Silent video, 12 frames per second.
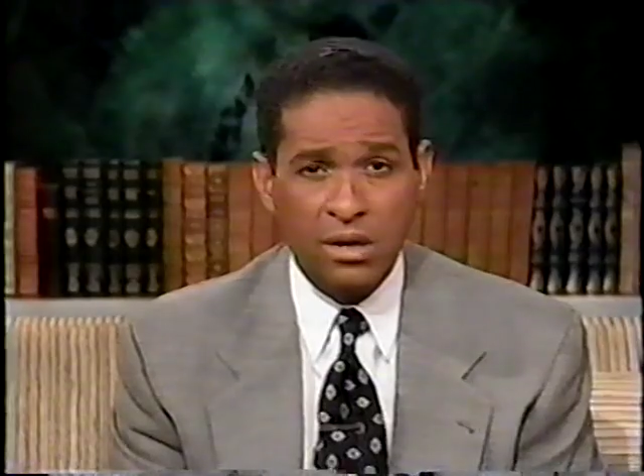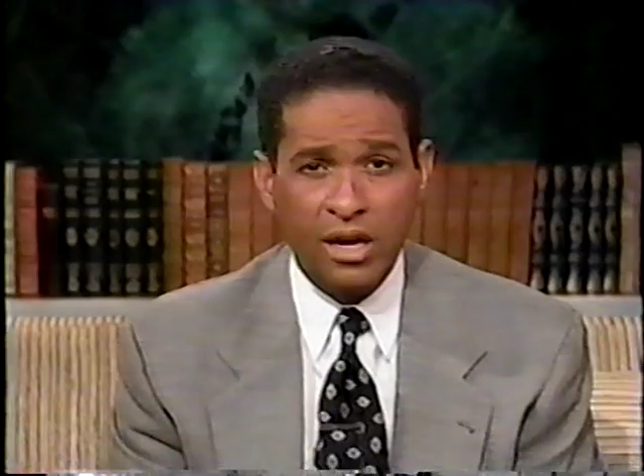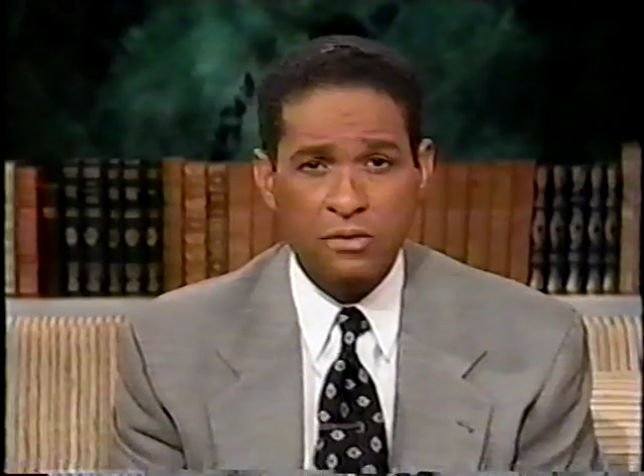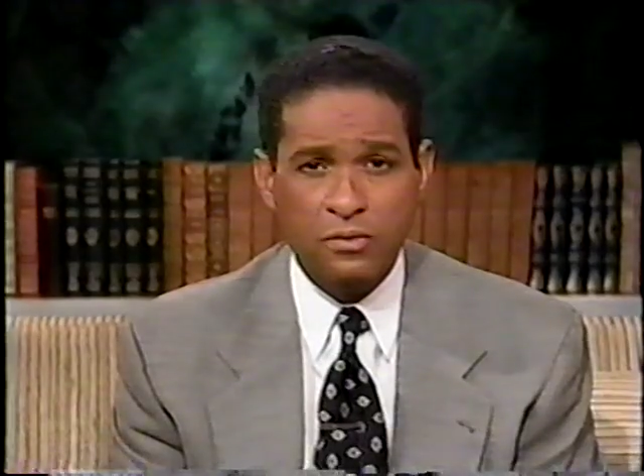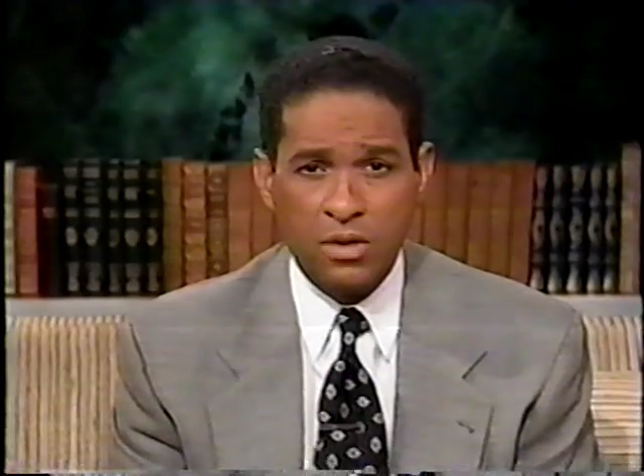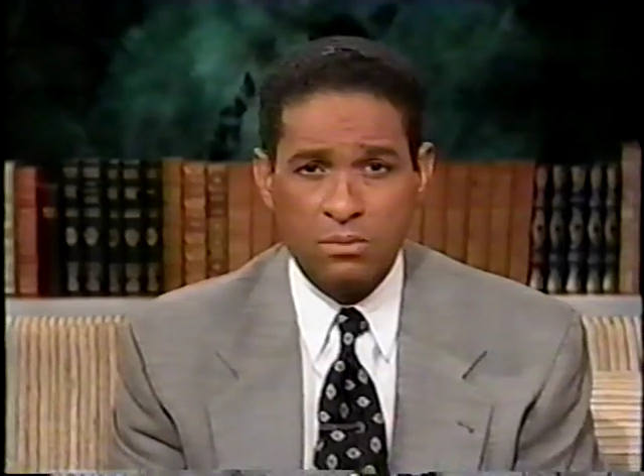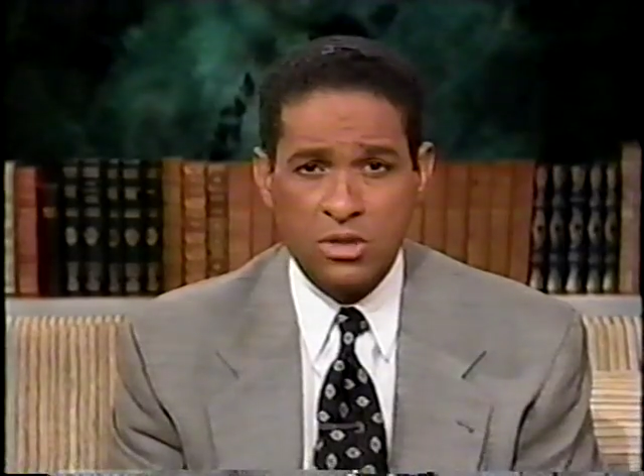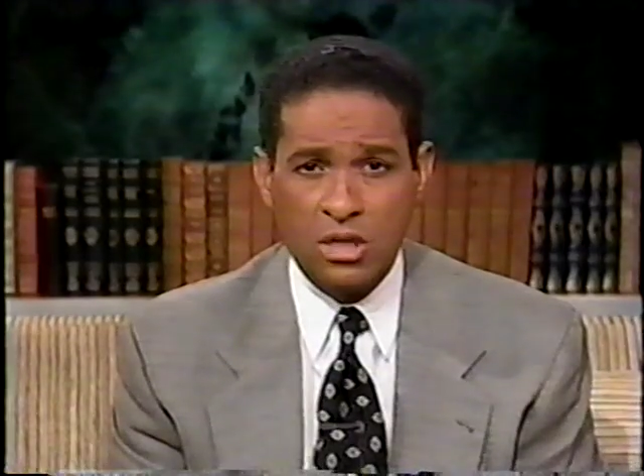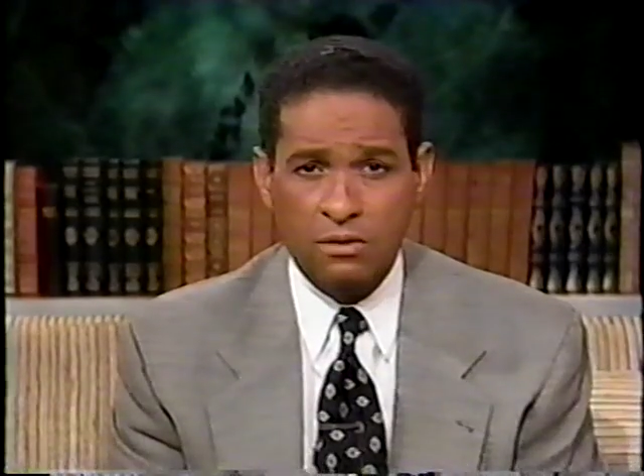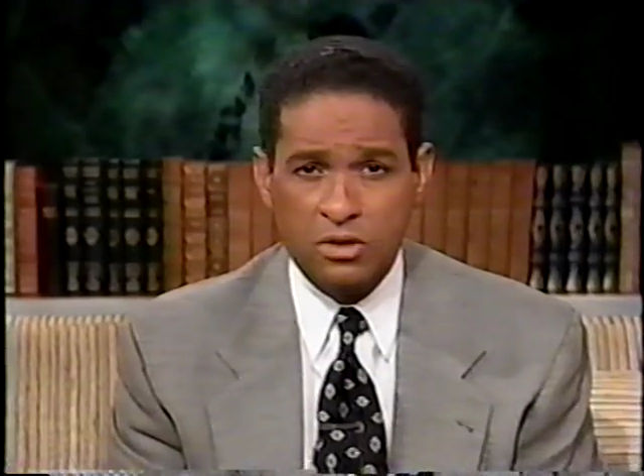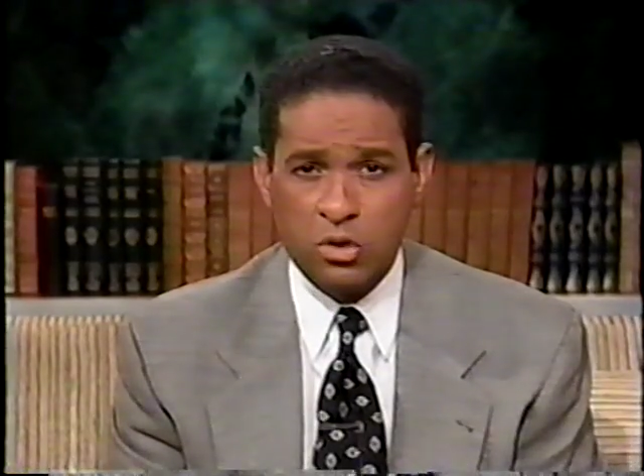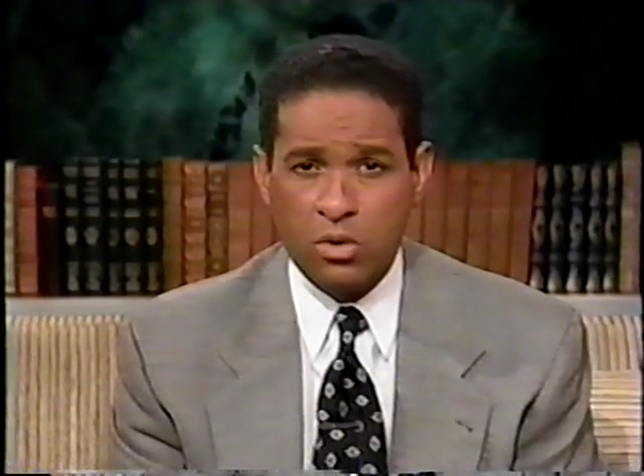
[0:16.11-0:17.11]
life for
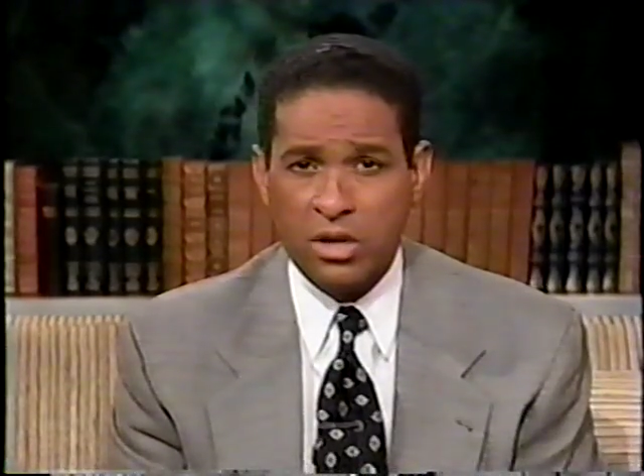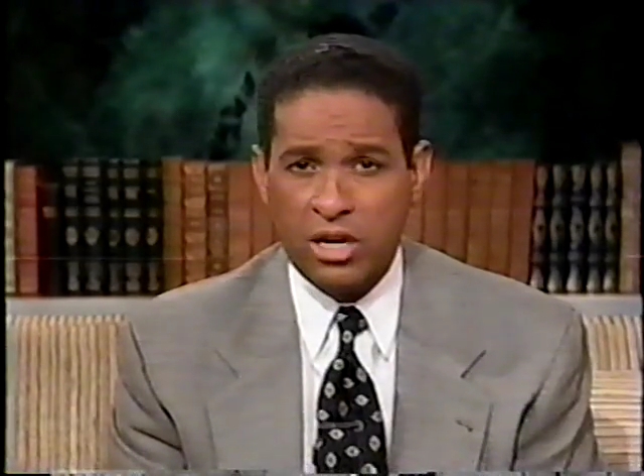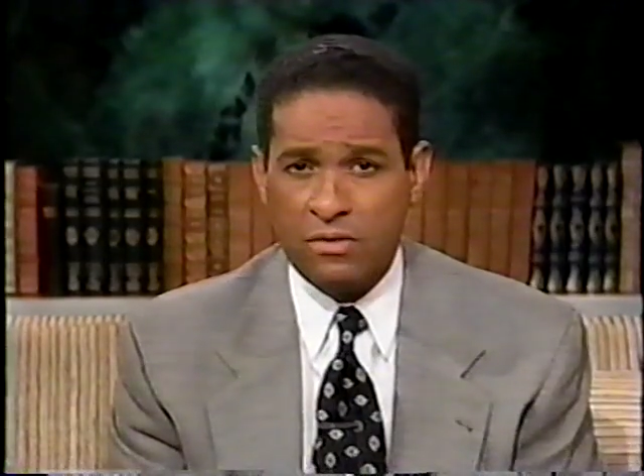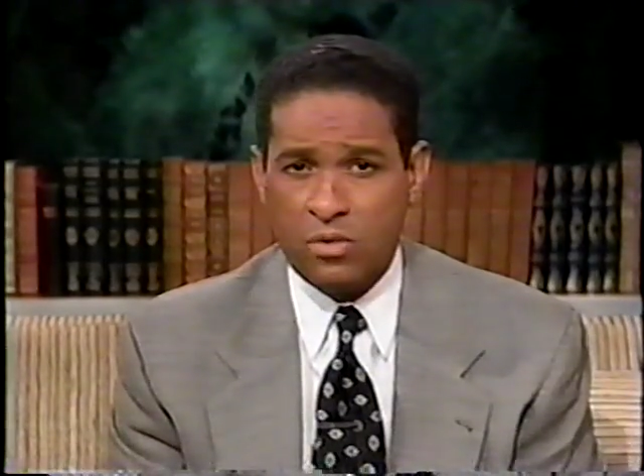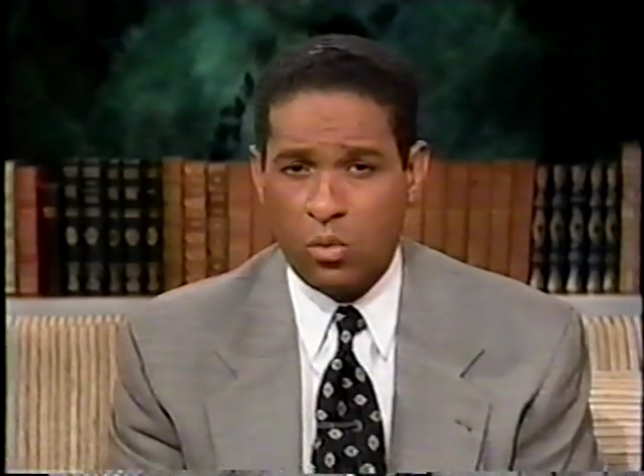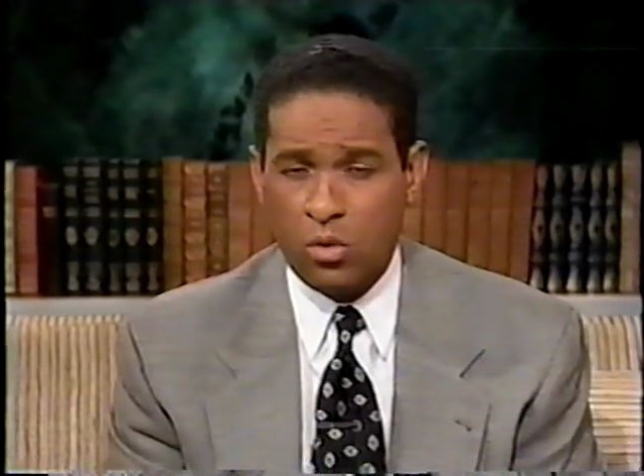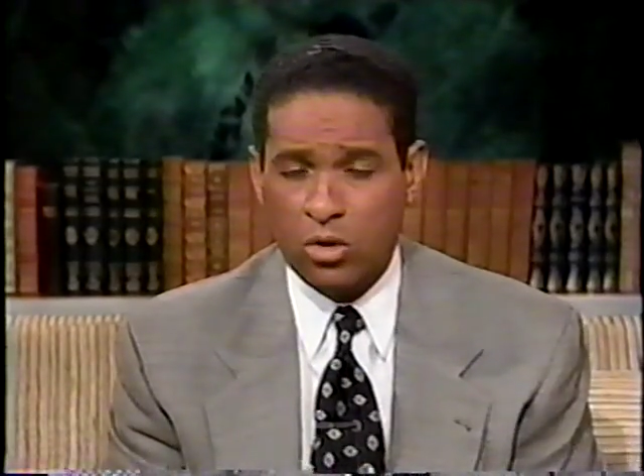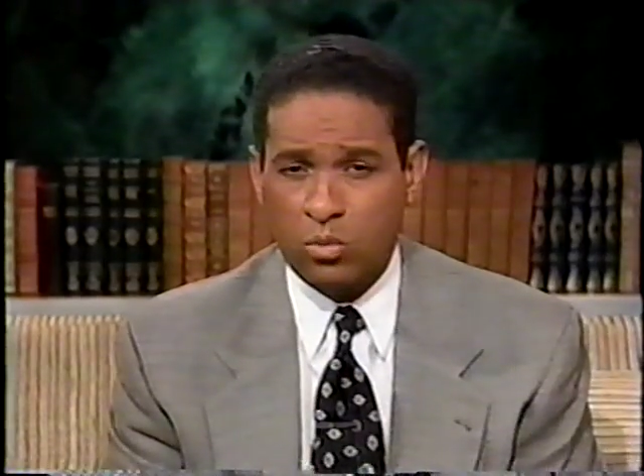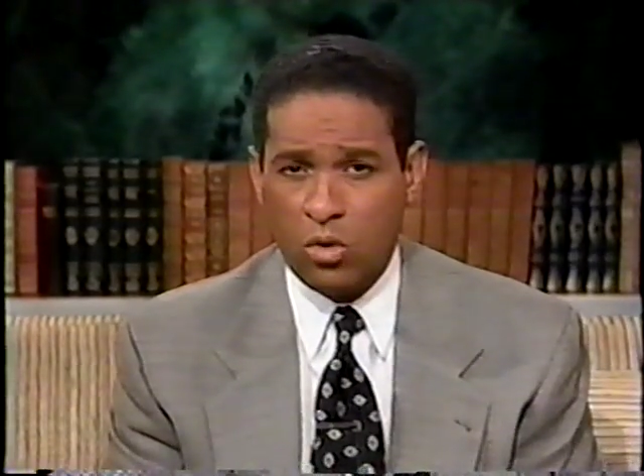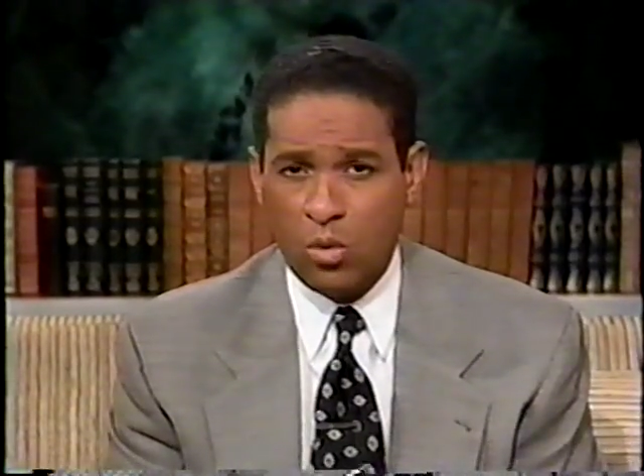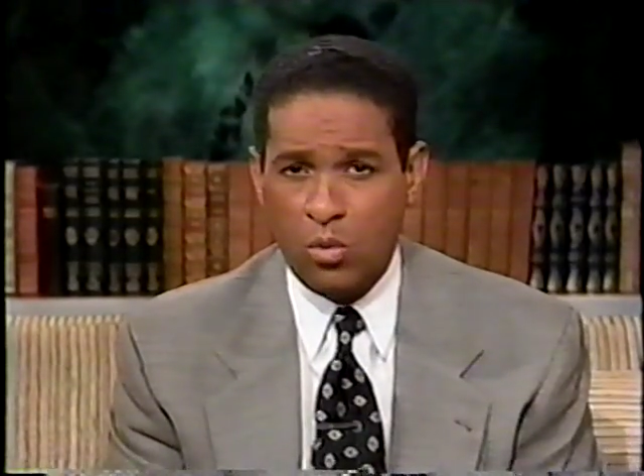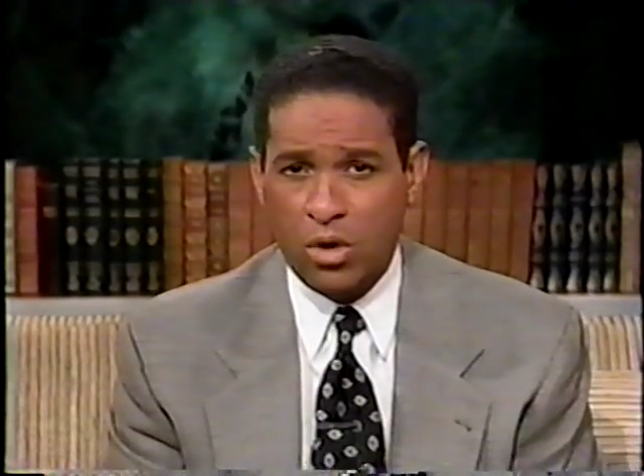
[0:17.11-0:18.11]
themselves shortly after World
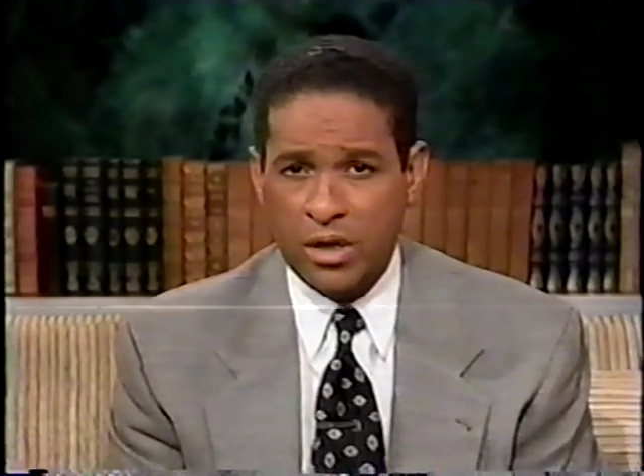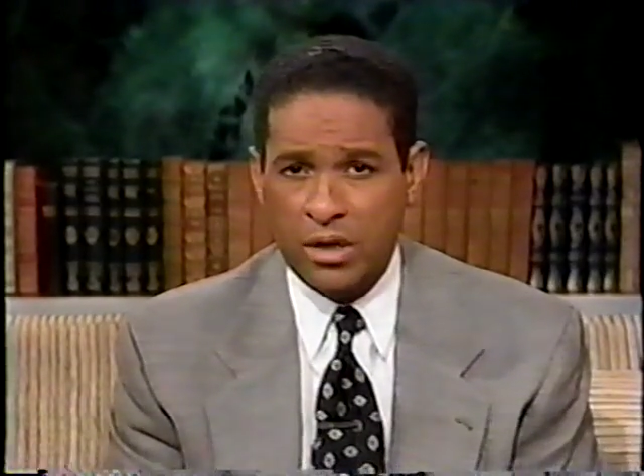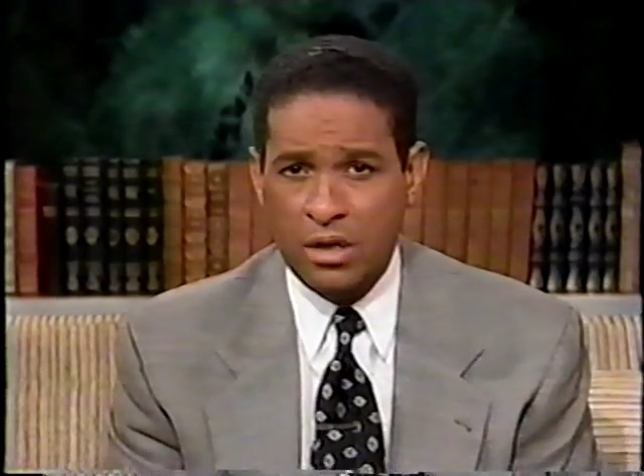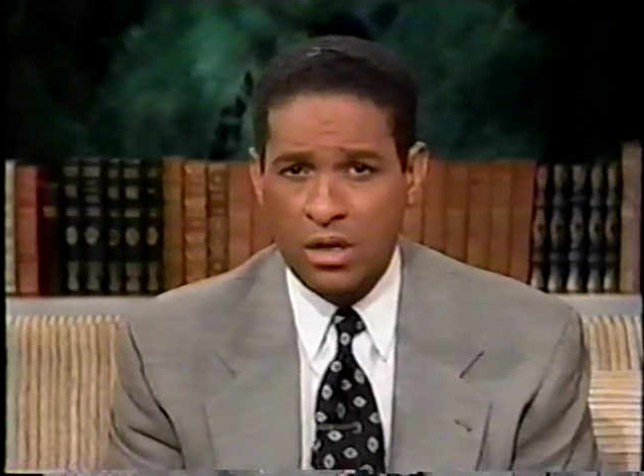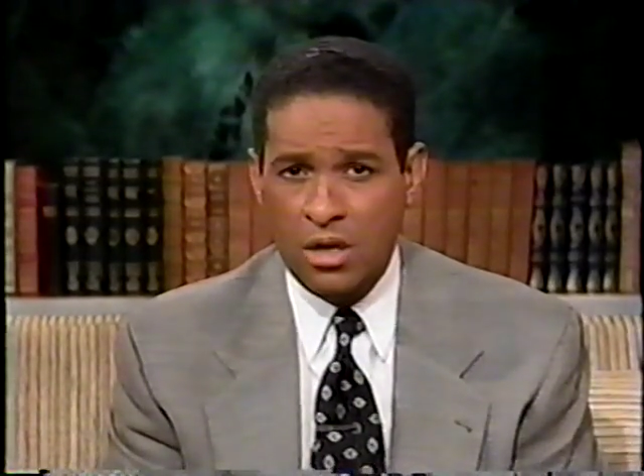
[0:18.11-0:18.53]
War I.